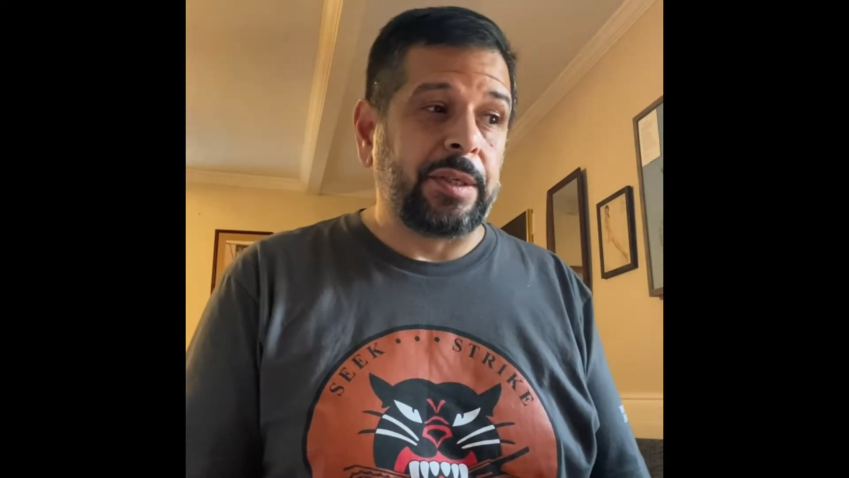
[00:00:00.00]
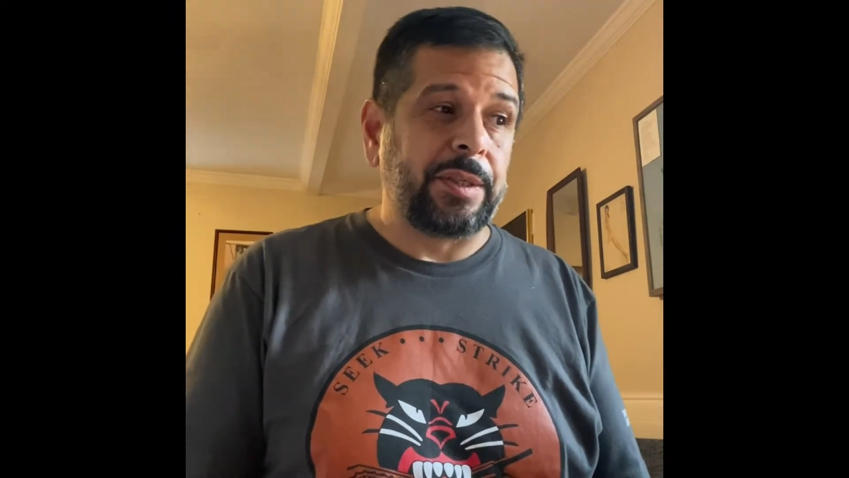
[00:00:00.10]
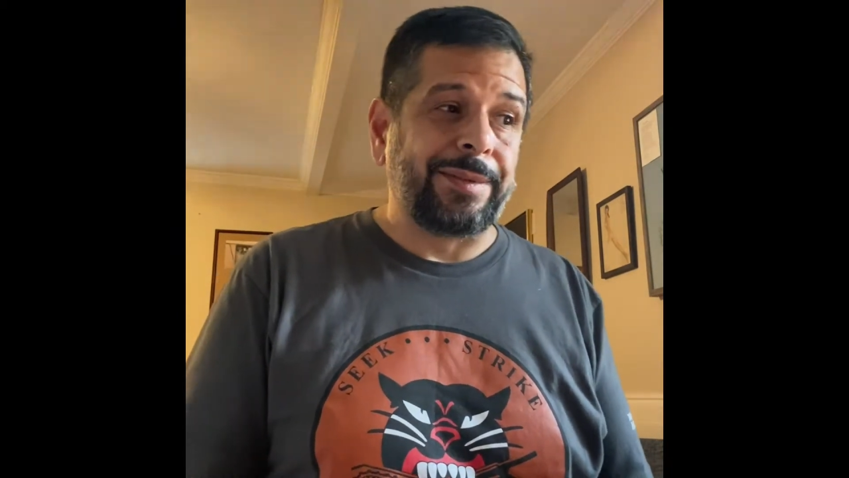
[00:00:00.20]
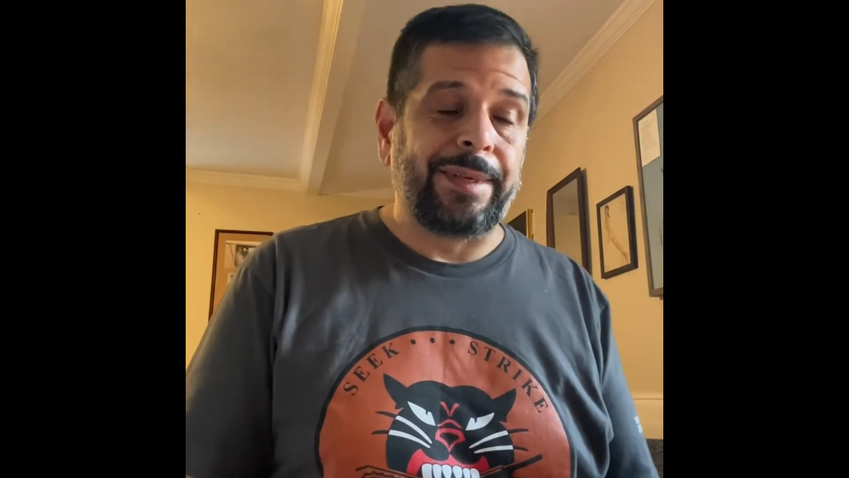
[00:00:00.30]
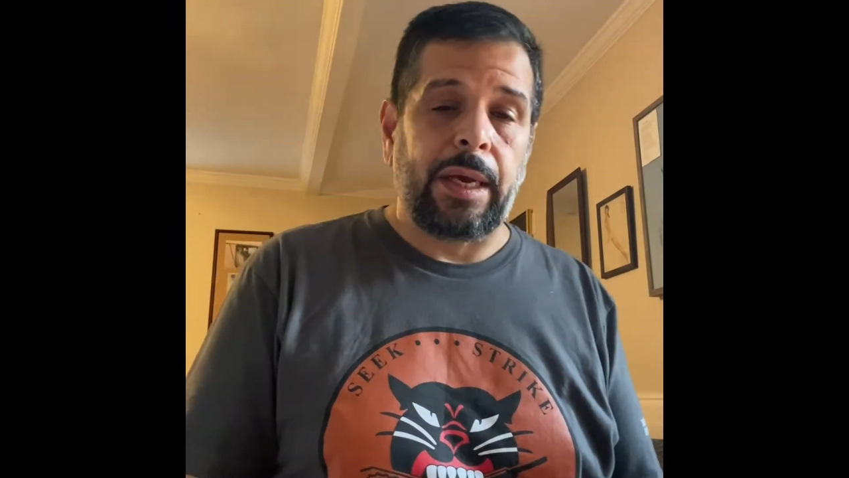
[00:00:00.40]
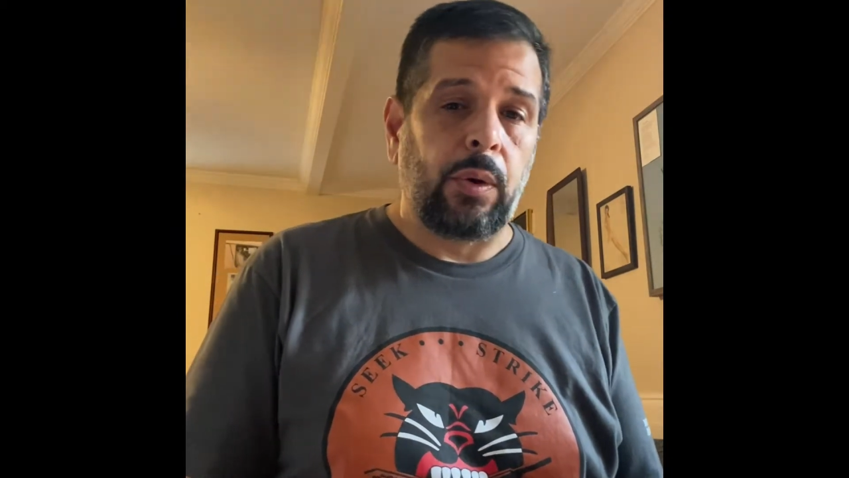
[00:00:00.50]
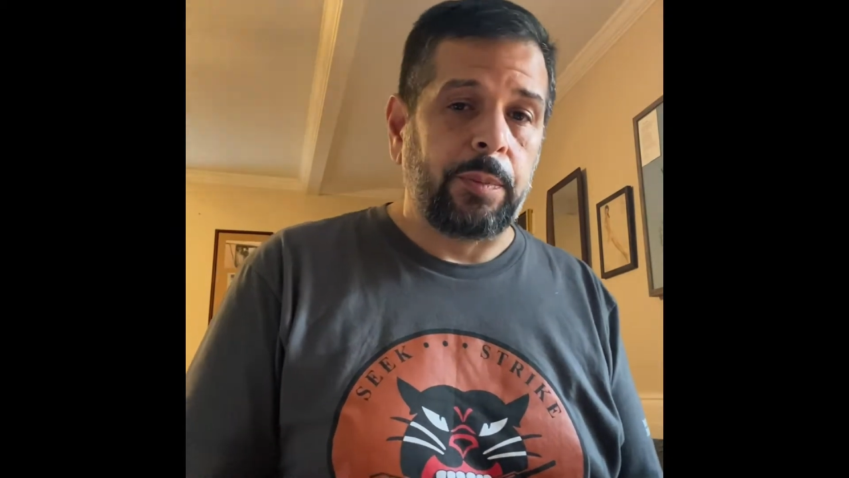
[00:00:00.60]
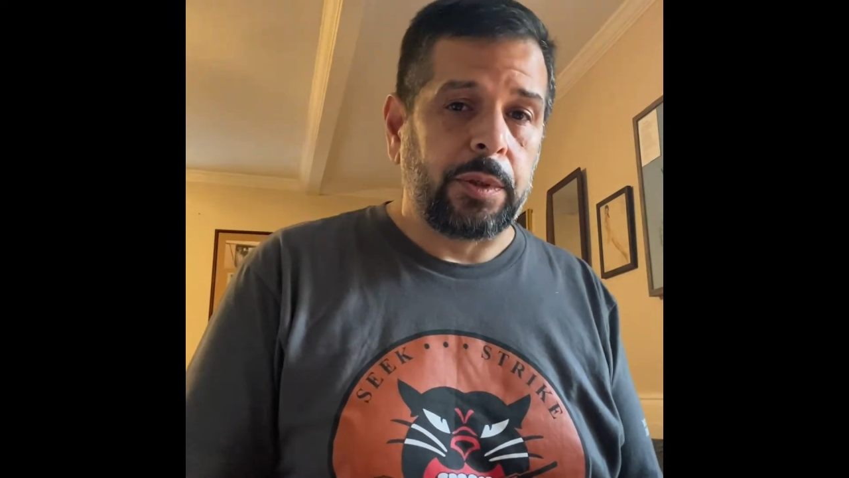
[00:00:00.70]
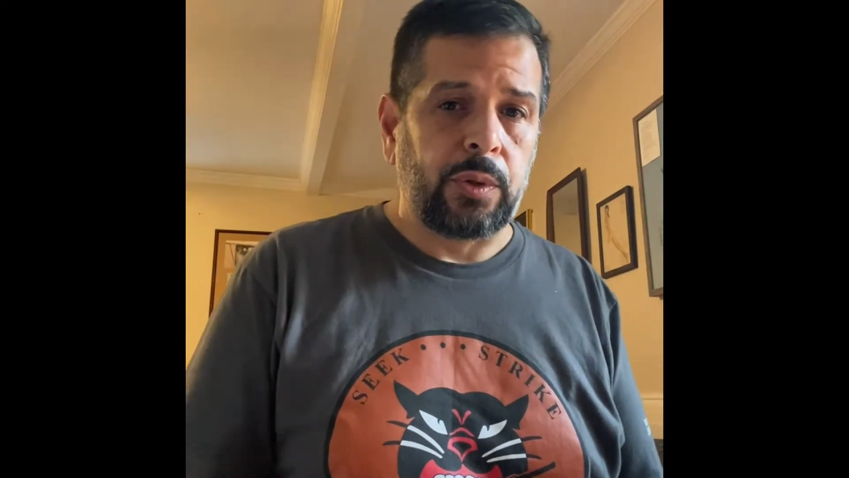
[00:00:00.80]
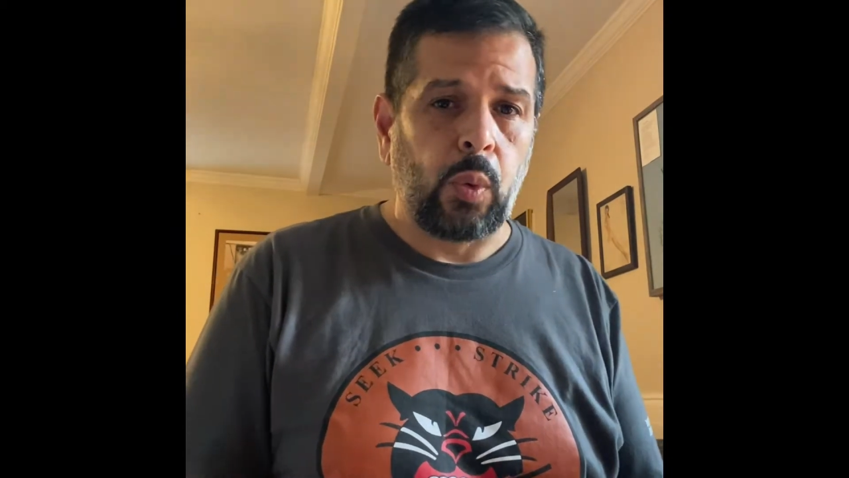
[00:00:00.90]
is now up
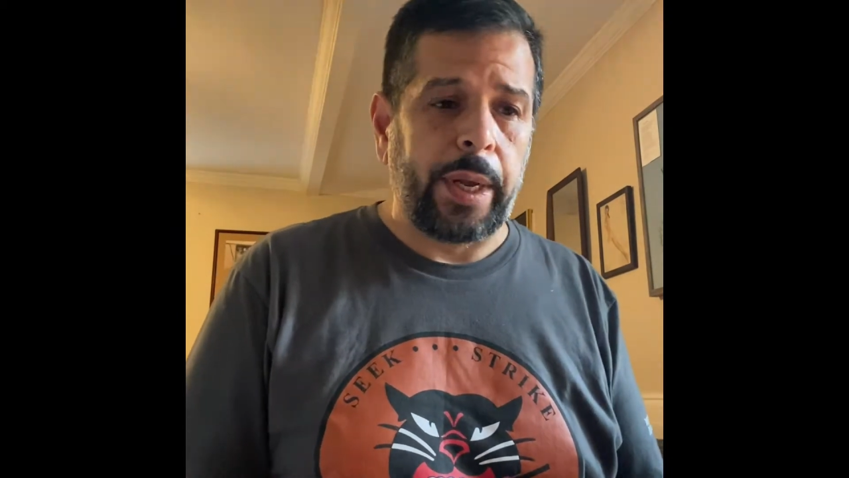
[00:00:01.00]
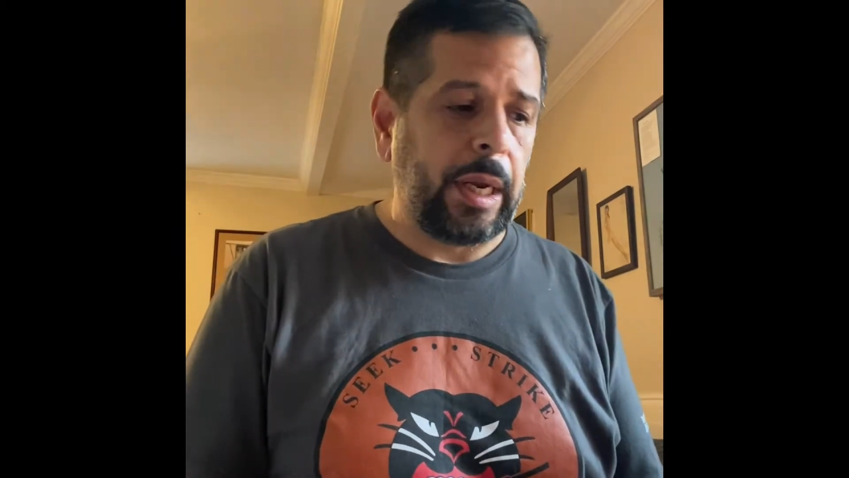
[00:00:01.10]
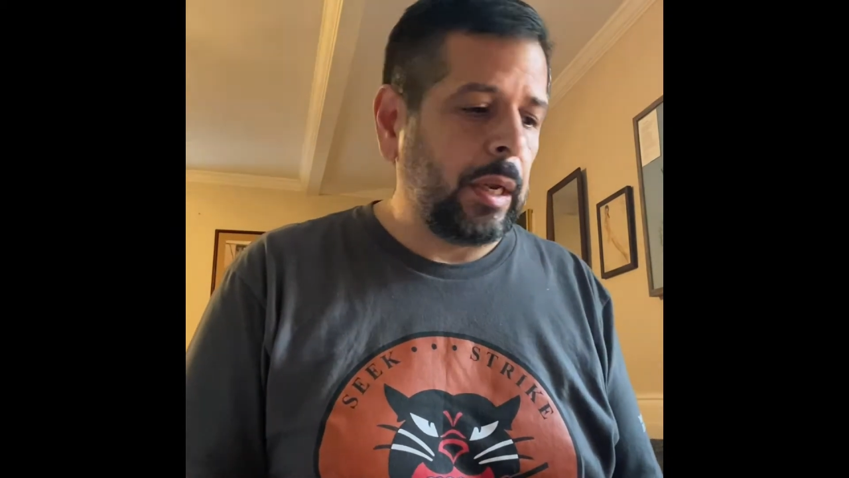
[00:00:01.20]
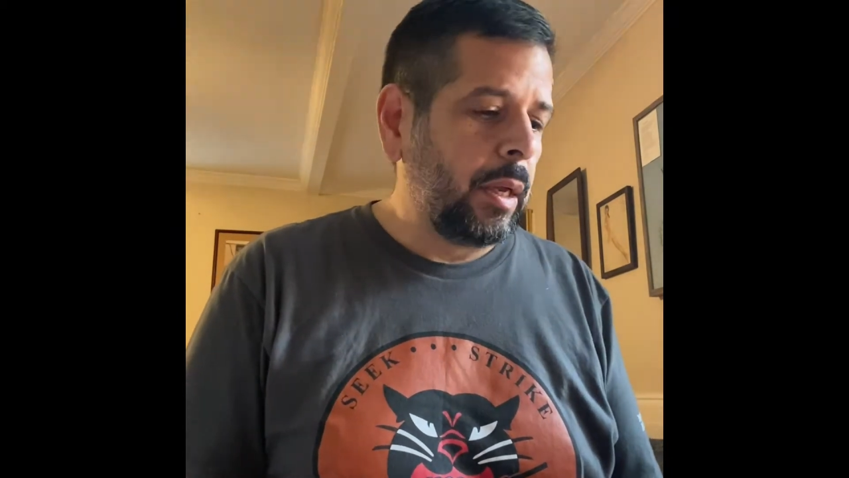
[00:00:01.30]
to 20.